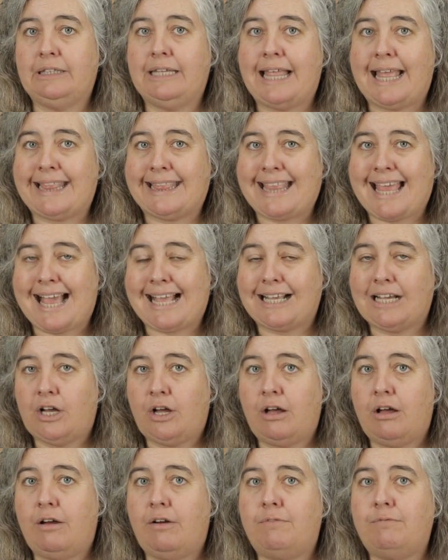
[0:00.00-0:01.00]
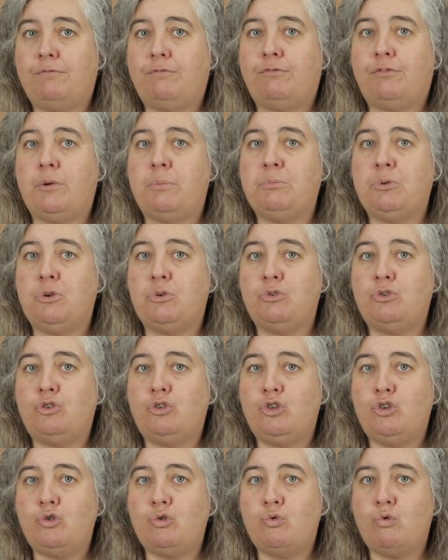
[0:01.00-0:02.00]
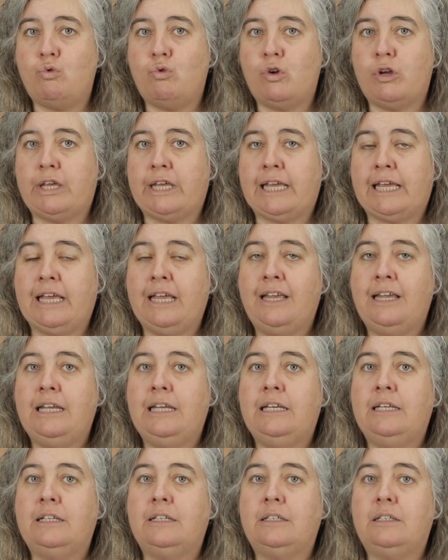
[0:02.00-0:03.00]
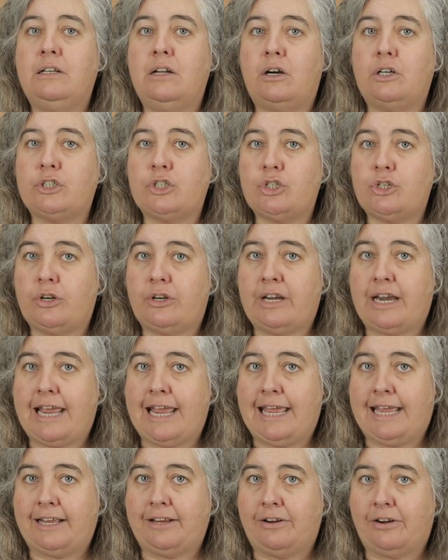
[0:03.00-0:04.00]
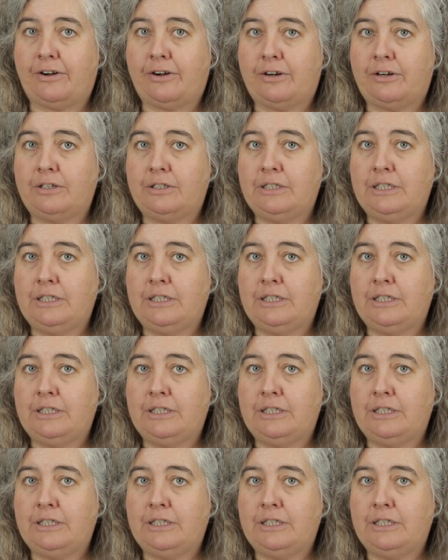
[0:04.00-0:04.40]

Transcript: Let that come from your joy, not your anger.